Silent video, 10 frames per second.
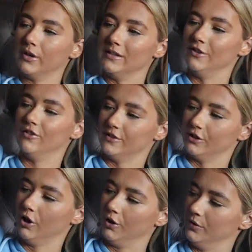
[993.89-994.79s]
Considering it's
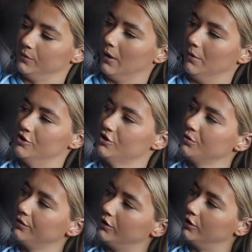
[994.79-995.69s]
a coat as well, it just
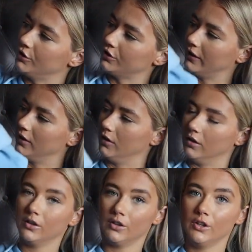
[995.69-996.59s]
sort of looks like a